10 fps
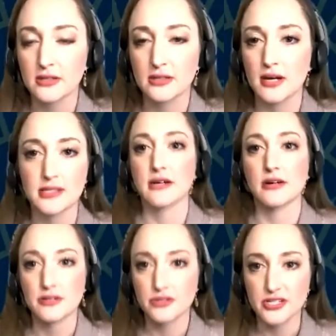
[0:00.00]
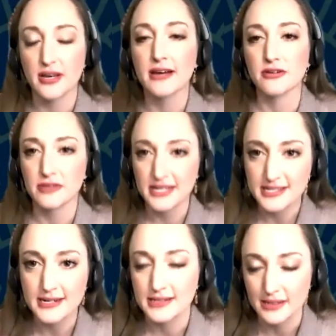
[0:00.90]
concierge or something, I don't know, that's an
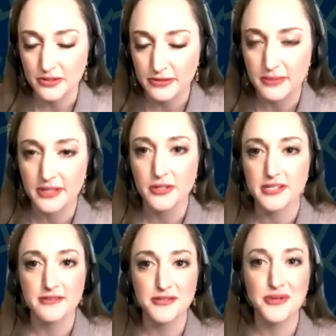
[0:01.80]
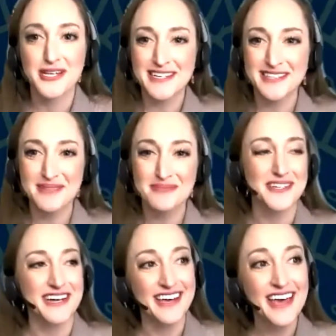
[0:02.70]
example from a course I was recently
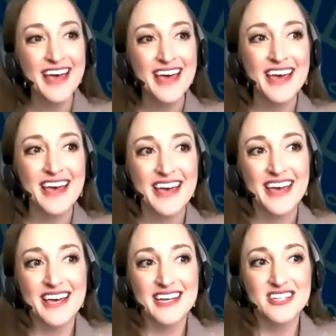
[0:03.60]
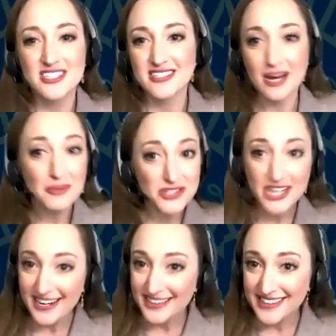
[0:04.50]
building. Double
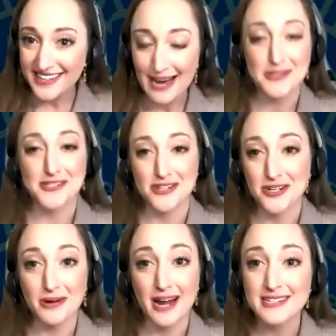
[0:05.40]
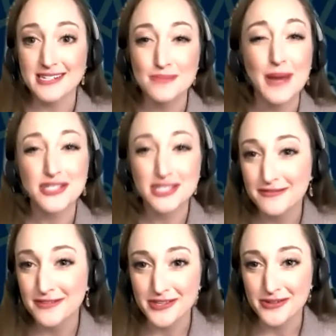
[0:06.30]
check the captions are correct, especially if
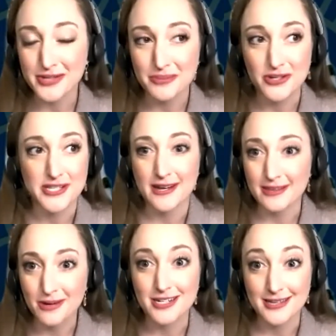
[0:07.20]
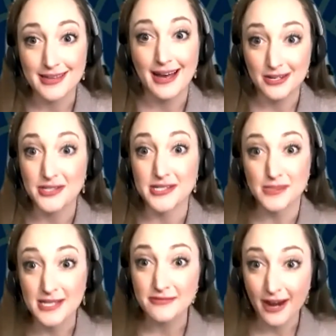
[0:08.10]
you're the only person on the project that actually
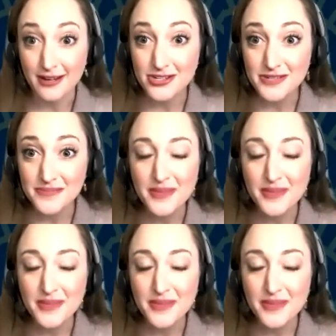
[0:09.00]
speaks French.